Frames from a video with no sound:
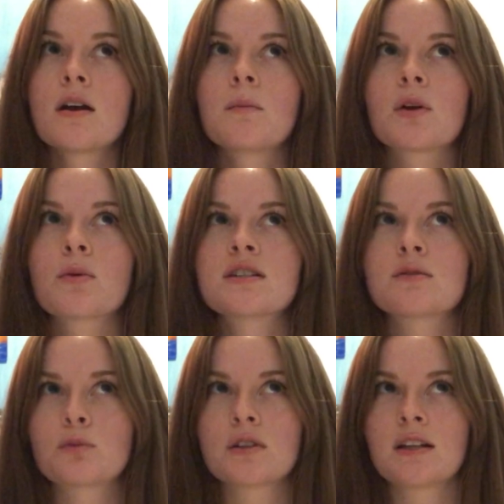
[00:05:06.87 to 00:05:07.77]
but it wasn't
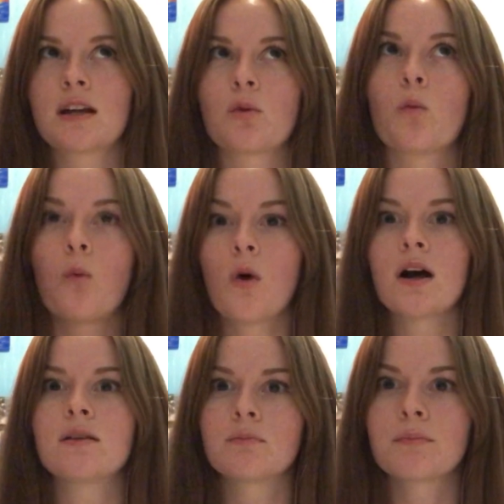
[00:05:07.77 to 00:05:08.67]
really like
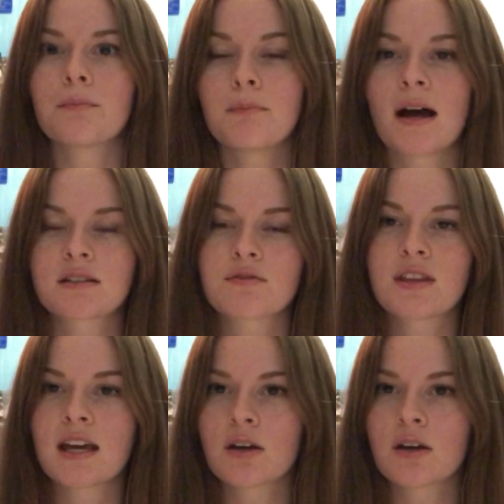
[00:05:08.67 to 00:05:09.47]
one massive thing.